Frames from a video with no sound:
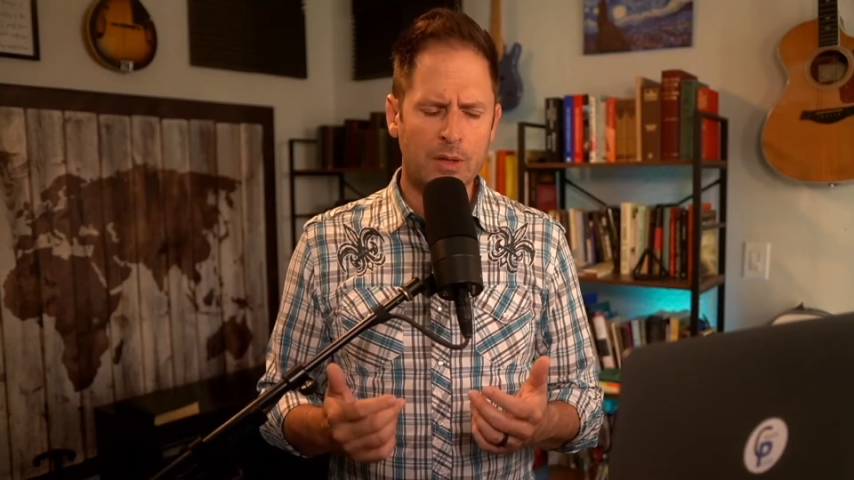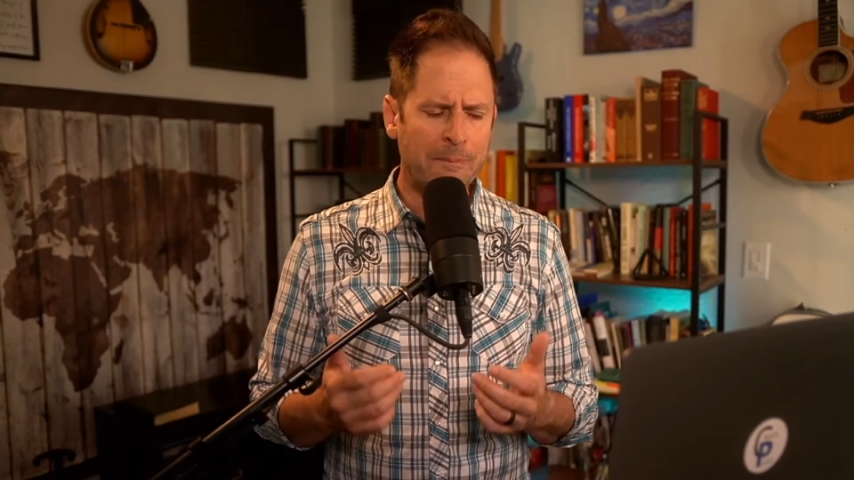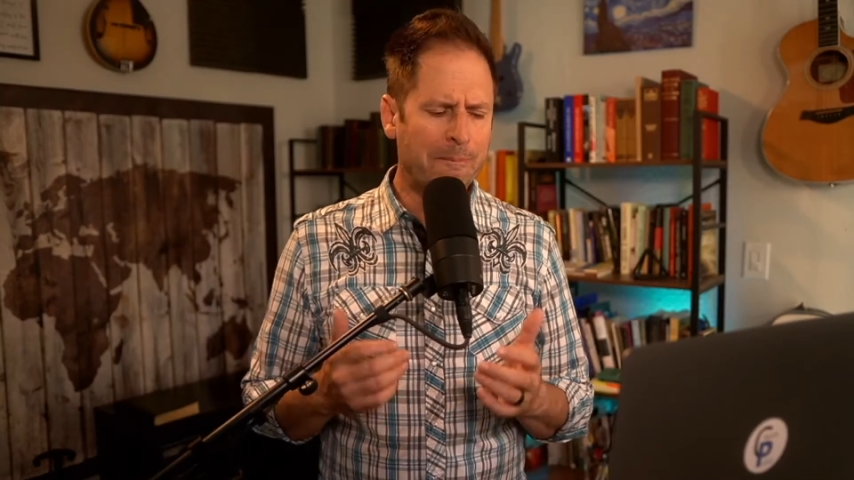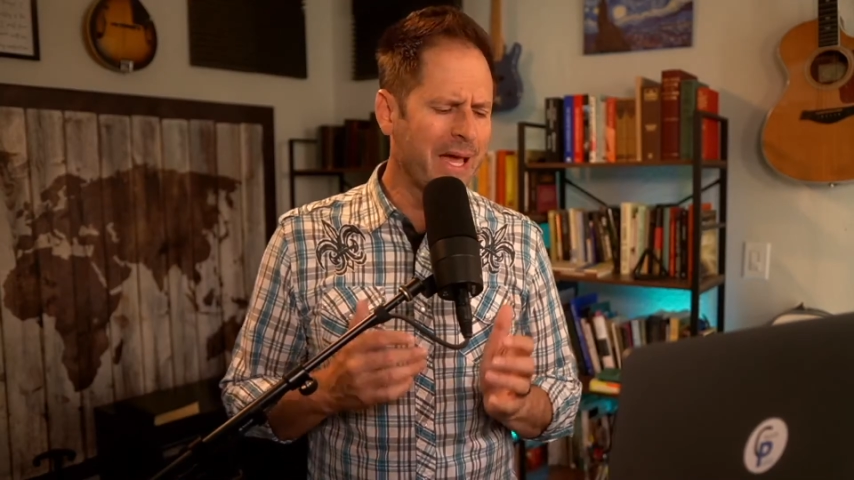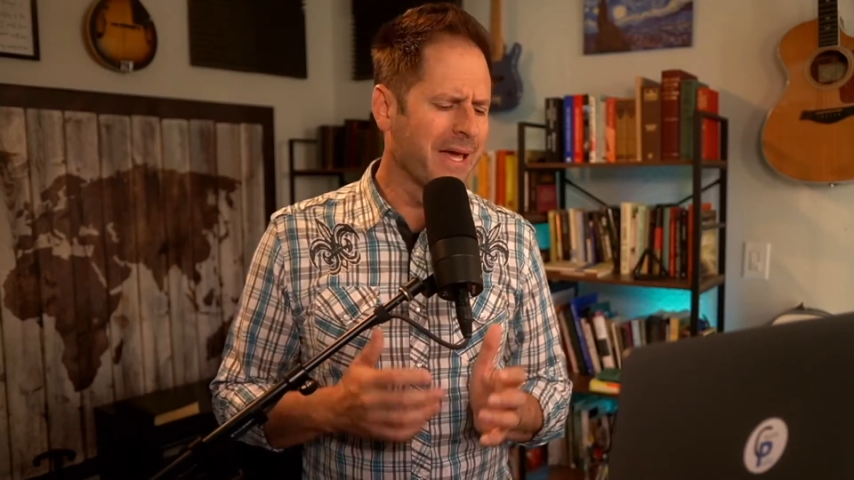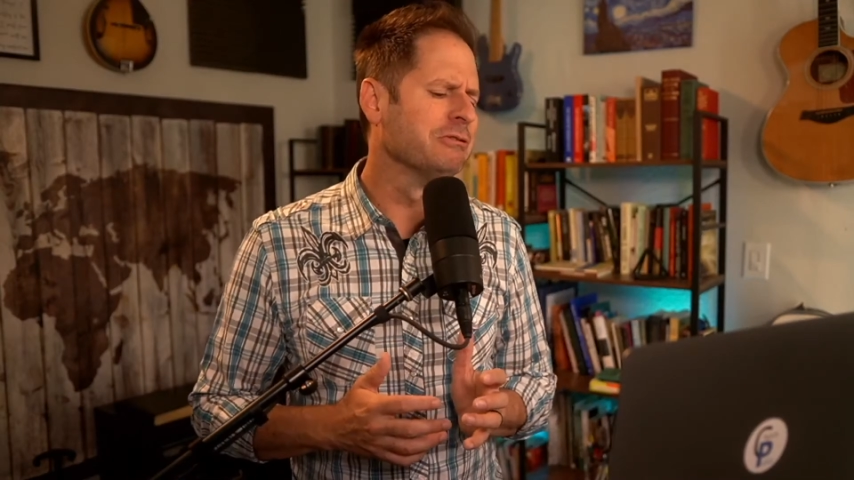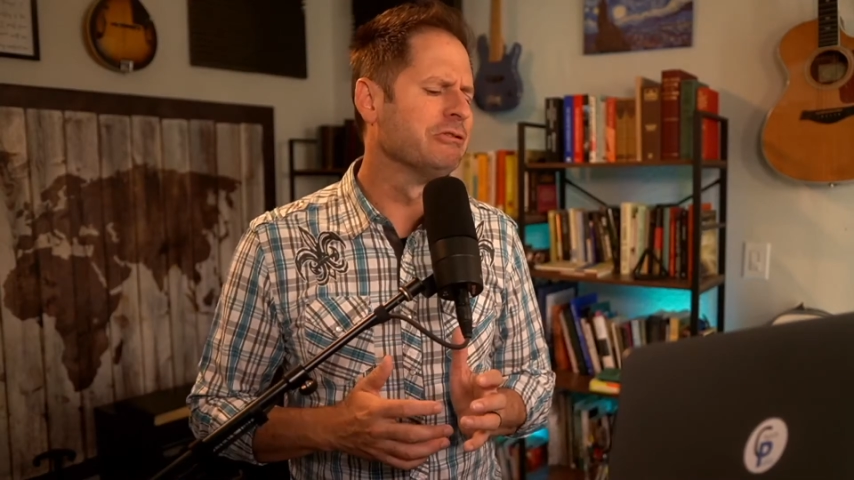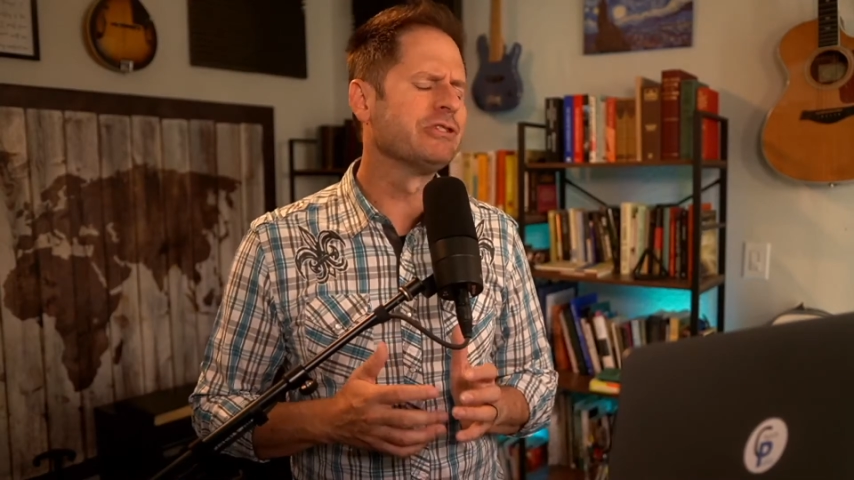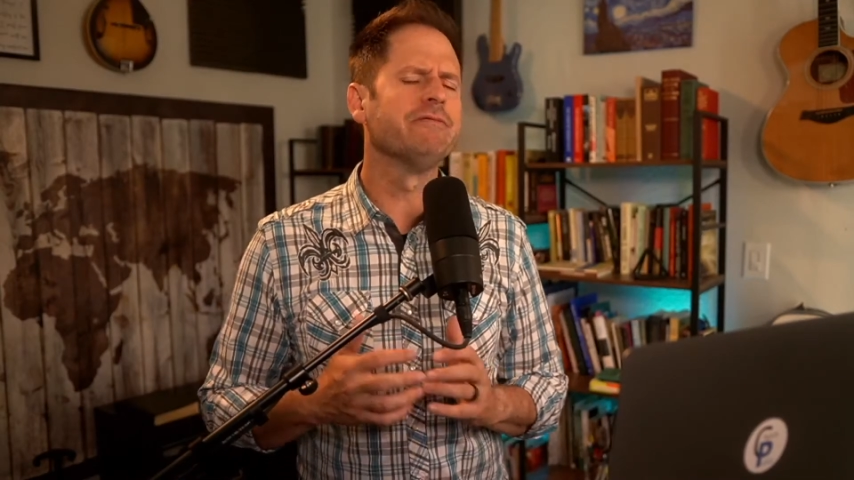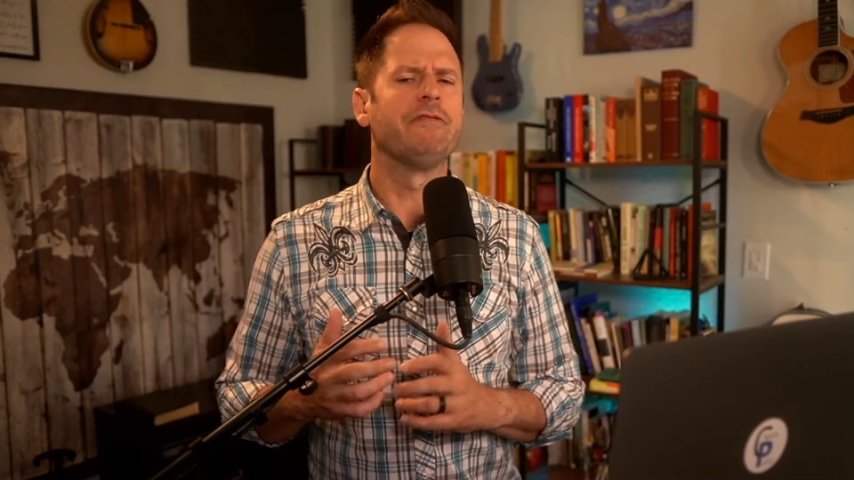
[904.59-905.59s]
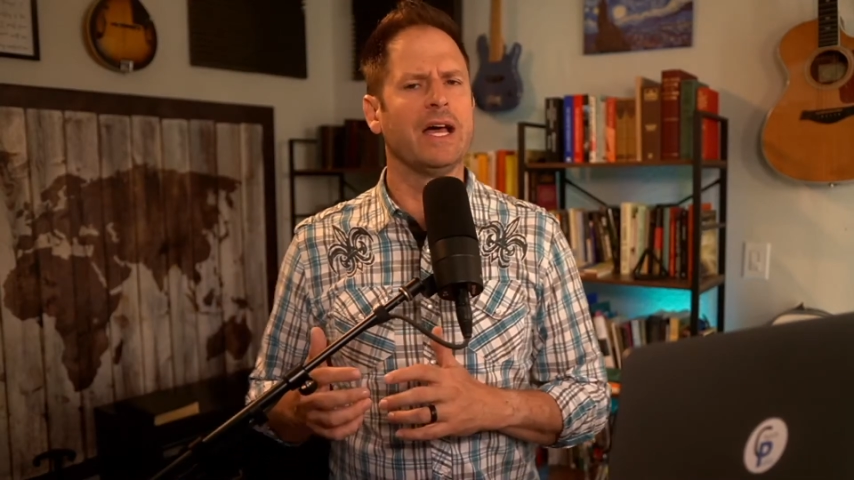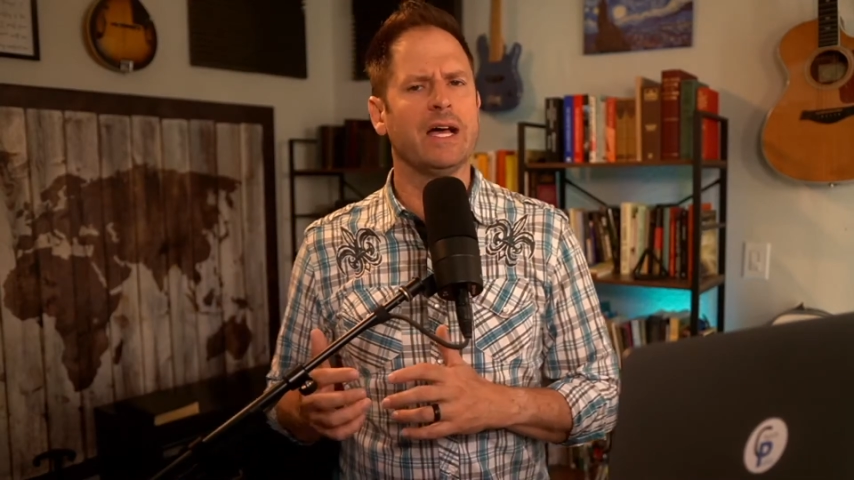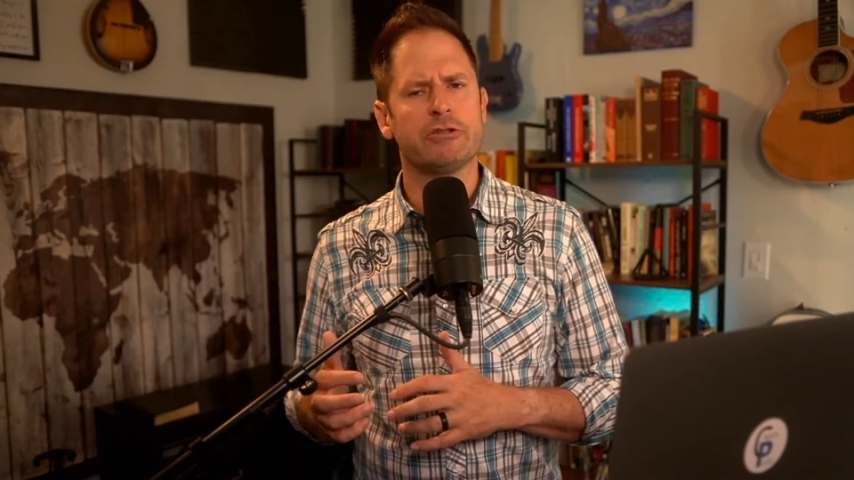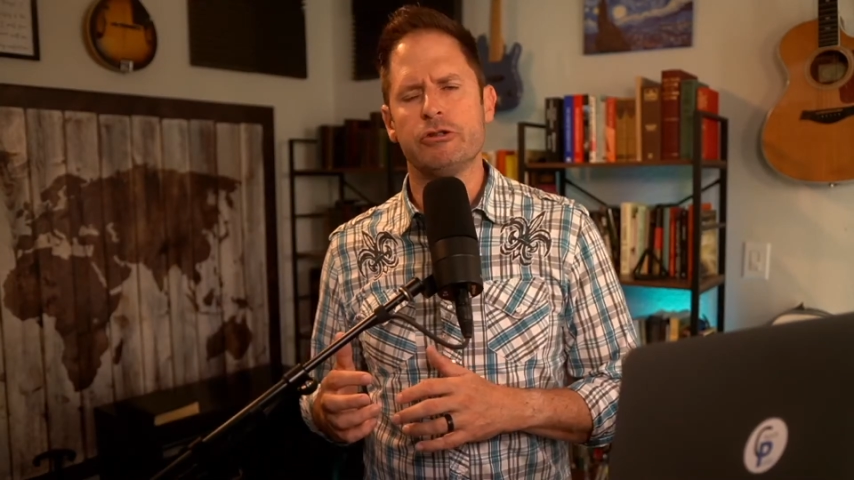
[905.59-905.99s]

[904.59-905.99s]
Banners and flags are